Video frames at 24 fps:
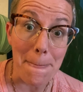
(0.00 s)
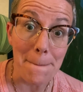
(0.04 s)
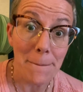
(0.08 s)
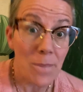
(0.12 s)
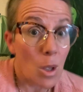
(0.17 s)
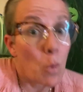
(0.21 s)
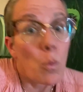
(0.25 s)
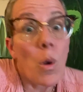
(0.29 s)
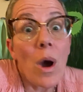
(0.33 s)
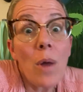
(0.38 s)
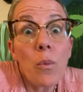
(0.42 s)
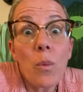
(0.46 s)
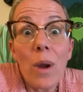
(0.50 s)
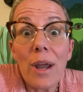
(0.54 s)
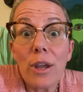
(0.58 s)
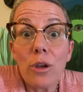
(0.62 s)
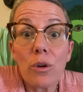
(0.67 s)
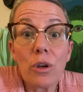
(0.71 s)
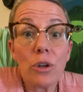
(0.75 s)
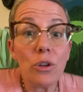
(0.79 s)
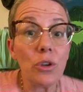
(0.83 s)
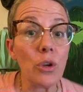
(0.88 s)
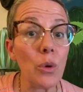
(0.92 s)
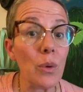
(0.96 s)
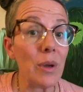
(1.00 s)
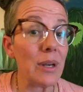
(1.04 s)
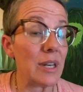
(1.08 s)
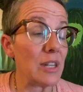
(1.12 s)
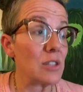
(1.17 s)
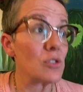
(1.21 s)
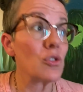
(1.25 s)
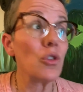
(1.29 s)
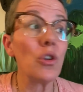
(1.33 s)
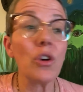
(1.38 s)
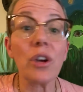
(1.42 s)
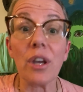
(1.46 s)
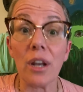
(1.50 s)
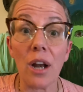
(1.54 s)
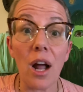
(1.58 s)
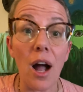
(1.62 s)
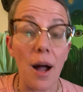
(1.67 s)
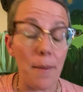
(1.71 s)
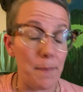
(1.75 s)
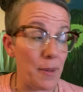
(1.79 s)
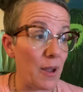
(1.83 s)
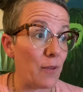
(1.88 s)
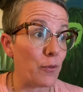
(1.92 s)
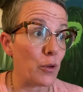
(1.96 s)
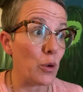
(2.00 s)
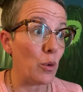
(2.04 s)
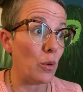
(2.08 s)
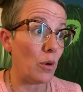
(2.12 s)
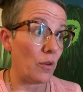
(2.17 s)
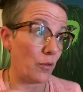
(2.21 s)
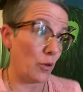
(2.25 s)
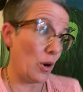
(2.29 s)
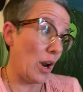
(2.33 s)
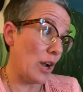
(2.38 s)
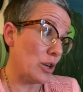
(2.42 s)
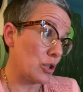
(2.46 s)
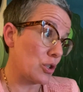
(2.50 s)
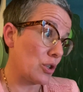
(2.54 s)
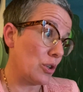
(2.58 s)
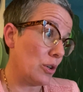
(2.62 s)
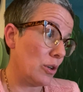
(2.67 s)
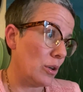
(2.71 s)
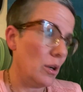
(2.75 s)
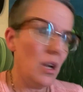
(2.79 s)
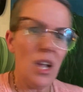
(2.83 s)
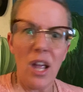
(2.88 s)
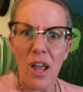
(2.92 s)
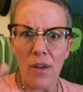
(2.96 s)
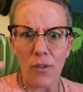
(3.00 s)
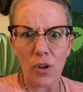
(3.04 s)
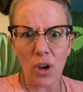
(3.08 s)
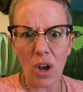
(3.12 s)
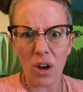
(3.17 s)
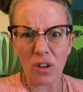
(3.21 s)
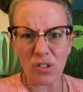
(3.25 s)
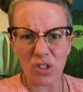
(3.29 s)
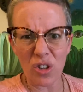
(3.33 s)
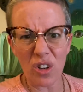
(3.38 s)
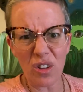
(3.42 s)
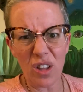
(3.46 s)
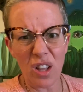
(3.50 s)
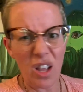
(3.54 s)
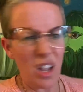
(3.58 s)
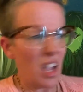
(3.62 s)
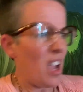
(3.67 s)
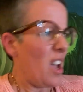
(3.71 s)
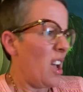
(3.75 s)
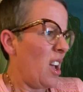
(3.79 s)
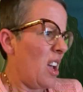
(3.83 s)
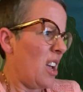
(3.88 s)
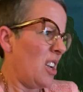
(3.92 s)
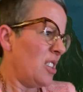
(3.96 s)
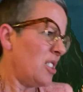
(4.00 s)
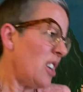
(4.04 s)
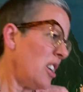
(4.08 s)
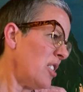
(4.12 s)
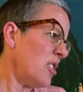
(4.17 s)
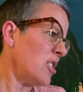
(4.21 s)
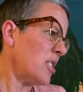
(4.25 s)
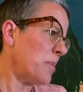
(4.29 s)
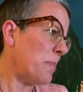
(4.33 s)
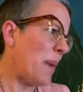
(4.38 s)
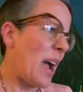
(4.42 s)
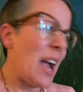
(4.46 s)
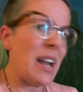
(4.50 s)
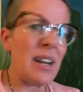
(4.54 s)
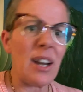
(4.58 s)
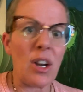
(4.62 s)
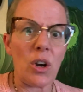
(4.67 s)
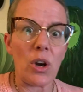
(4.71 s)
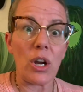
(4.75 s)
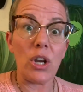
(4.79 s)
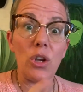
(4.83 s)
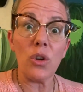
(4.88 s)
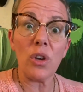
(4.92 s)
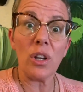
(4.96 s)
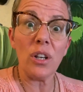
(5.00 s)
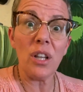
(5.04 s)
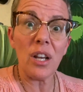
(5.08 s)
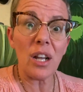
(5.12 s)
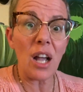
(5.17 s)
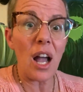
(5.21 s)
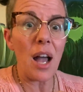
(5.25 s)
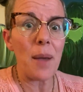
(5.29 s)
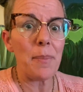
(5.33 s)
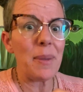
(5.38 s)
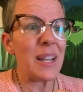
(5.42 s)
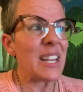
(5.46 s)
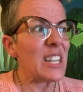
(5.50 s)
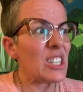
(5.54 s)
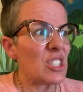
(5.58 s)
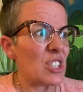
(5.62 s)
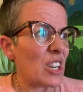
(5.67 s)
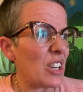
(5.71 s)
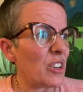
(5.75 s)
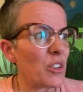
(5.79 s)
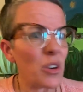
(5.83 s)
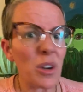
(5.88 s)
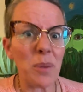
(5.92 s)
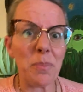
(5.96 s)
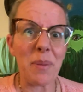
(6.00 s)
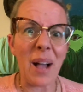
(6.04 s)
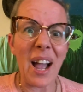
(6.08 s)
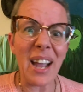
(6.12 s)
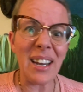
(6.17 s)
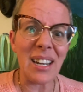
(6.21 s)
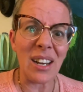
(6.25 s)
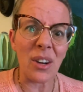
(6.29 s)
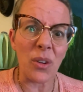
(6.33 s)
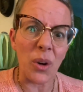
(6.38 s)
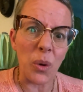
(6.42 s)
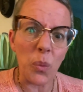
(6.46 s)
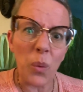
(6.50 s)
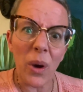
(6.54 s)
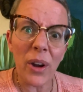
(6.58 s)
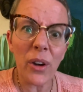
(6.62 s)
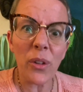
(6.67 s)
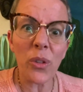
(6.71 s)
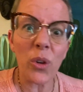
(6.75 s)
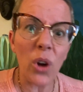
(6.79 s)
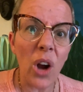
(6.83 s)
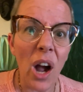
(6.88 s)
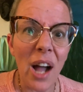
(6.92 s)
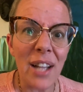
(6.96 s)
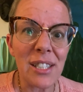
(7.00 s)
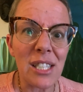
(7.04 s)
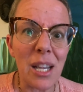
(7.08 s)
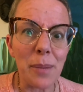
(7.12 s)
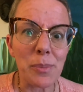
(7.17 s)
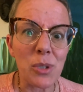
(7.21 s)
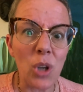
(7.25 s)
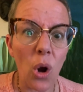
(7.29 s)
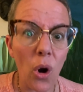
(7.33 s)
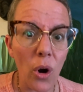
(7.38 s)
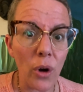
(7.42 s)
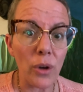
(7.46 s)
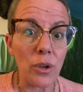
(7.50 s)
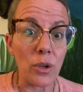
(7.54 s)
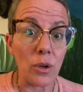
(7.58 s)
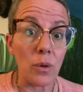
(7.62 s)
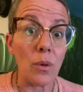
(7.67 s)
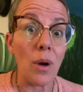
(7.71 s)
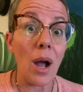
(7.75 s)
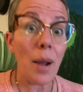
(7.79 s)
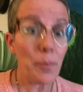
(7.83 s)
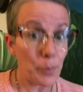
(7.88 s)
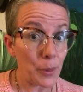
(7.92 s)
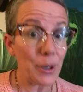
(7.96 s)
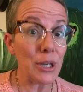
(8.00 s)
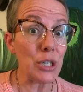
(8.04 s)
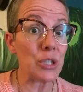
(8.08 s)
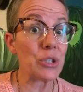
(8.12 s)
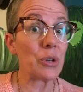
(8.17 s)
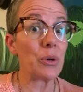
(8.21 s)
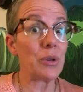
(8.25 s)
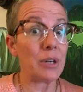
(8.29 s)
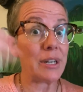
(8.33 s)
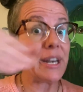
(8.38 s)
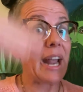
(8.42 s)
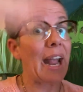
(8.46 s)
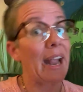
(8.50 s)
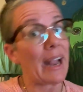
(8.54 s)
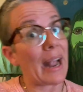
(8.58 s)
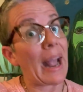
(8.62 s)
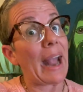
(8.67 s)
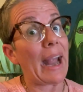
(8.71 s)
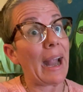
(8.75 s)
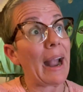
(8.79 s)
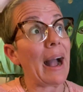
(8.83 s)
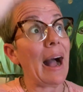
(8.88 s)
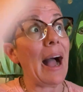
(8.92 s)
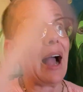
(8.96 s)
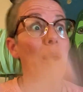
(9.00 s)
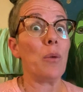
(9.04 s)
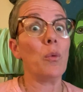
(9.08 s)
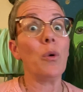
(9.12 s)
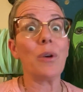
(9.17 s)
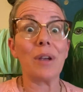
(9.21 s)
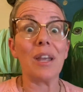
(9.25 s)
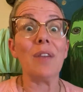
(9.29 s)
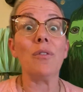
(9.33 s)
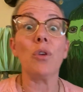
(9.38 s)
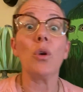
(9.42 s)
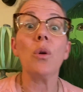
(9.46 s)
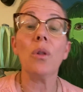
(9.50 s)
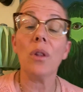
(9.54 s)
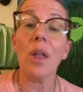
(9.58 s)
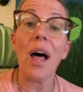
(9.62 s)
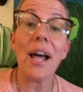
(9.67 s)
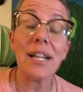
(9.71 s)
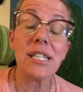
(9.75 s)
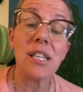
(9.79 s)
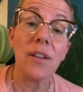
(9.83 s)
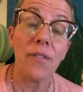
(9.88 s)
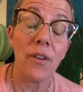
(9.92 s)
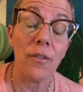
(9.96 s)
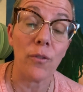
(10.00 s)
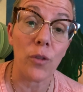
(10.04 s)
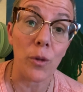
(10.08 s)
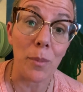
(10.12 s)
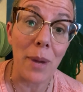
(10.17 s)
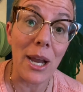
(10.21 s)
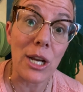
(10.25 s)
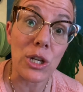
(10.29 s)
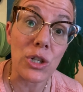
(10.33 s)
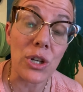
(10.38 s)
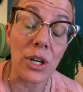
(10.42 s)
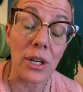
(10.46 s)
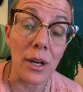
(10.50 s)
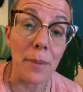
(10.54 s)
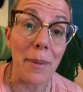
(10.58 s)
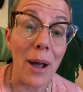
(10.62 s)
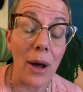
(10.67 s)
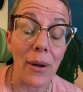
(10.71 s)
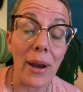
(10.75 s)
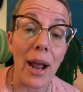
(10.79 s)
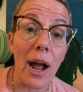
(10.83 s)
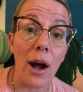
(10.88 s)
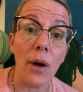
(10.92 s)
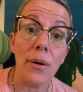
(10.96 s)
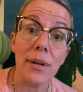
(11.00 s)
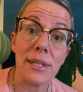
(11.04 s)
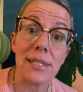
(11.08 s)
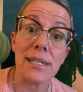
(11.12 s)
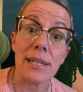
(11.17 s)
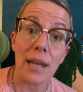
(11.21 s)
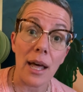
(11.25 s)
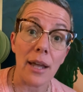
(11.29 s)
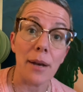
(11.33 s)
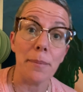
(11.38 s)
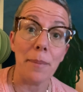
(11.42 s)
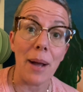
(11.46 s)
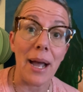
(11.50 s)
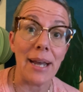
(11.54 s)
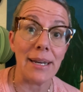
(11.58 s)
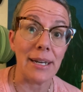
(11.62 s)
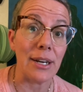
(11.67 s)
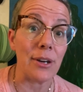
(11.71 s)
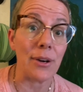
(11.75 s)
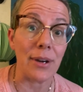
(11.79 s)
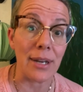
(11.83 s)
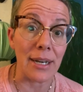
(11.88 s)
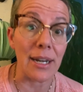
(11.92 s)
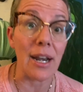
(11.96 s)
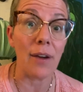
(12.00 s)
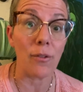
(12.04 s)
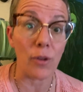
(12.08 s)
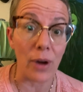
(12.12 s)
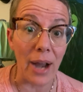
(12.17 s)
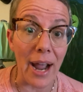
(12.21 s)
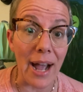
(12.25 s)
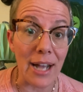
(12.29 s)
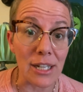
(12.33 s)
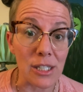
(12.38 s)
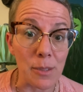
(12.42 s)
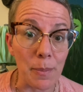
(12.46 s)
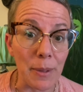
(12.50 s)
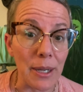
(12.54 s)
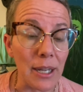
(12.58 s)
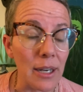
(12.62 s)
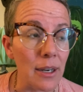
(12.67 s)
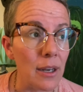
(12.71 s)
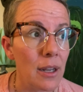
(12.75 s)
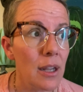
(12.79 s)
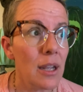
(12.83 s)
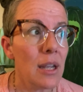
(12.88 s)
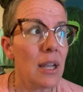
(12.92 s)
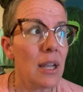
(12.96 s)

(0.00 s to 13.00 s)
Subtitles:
One way you can do it is look it up. If you're not sure, if you go, gender is a binary, you can look up, is gender a binary? What other concepts are you? I'm pretty sure today AI will give you lots of information about how it's not a binary and never has been.